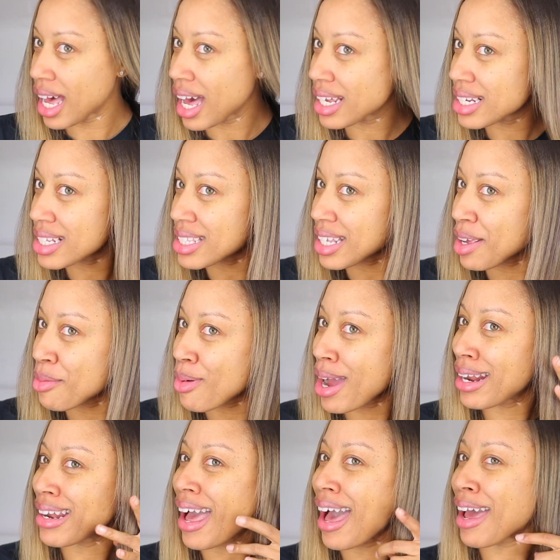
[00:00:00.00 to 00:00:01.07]
I just said,
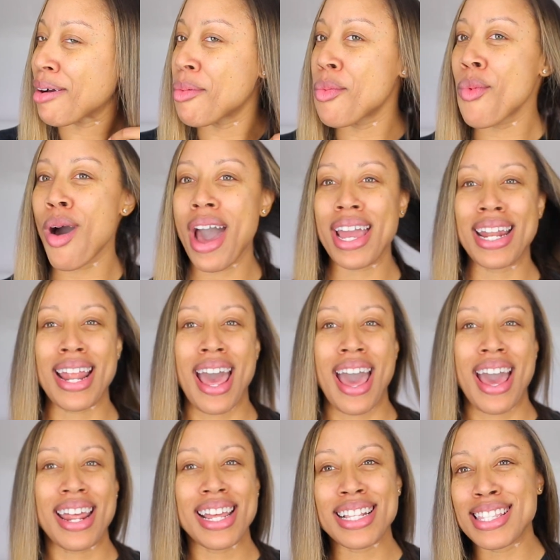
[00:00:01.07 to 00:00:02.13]
why not? Why
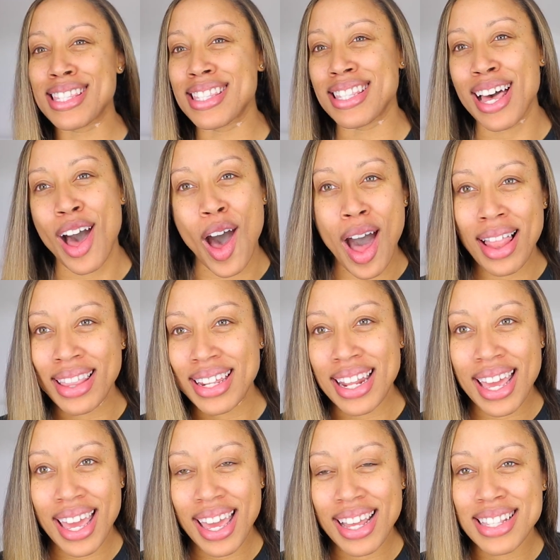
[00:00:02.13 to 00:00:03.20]
not? It's the
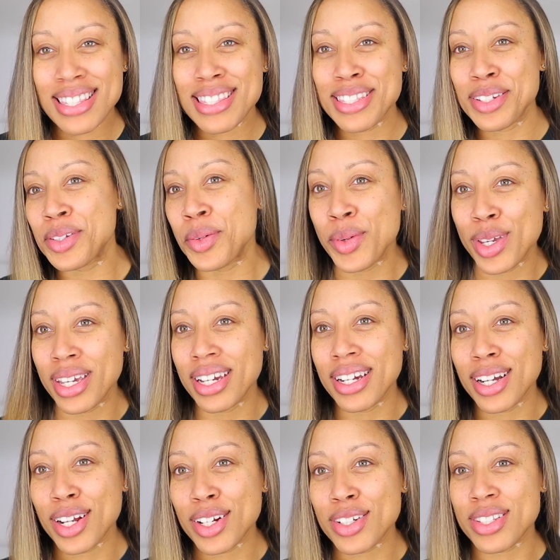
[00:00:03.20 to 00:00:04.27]
holidays, New
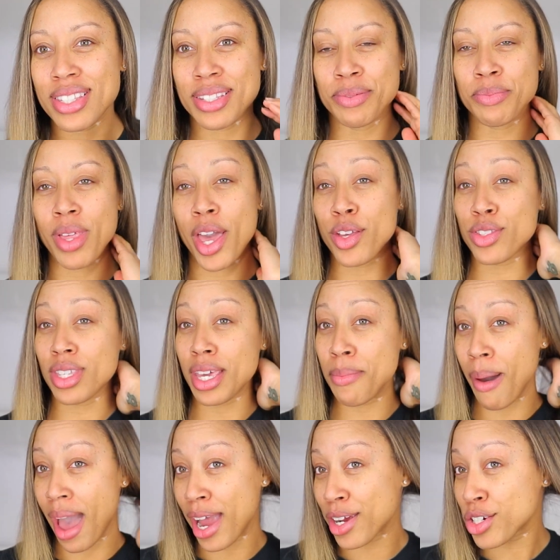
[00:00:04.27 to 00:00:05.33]
Year's. I used to get
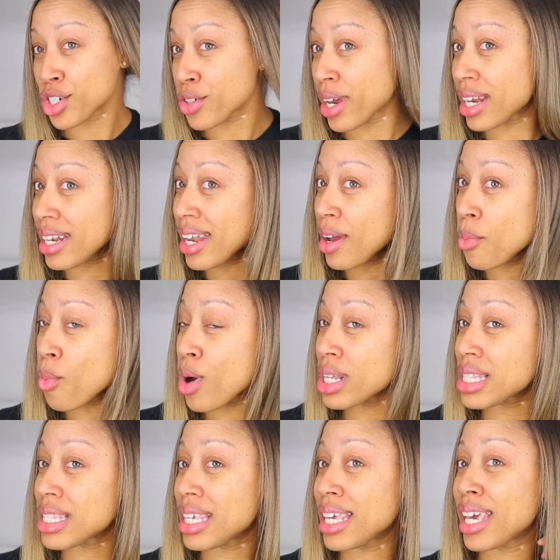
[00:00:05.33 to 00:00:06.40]
my hair straight
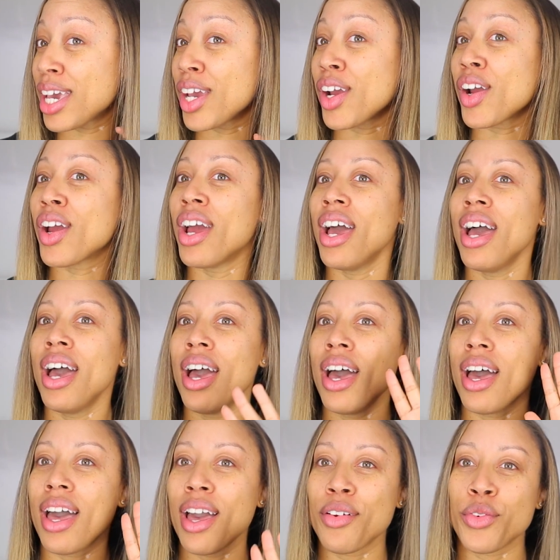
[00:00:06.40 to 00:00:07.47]
once a year,
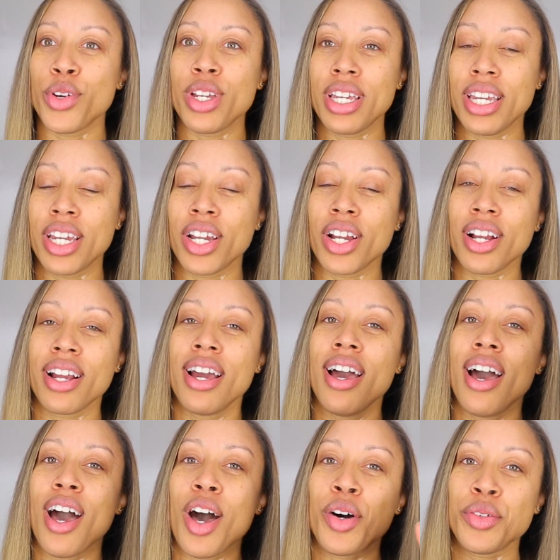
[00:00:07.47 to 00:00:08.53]
every year
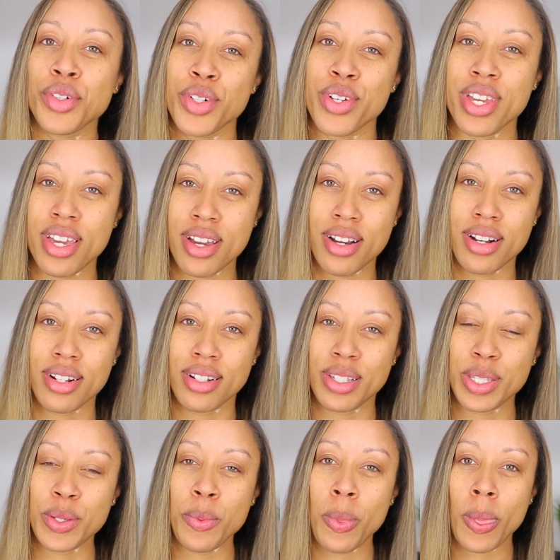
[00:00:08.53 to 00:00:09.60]
on New
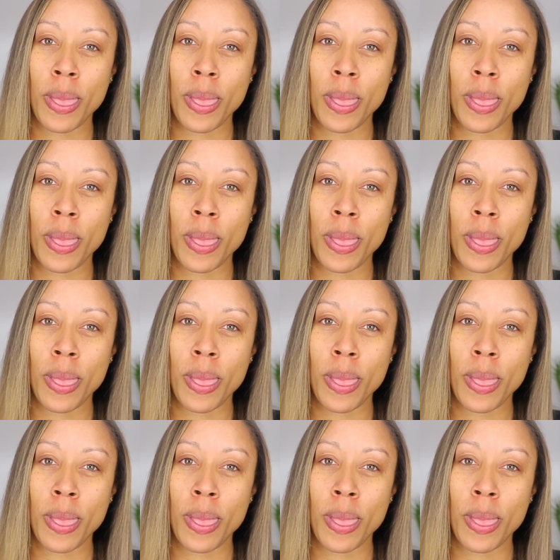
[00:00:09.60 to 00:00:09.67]
Year's.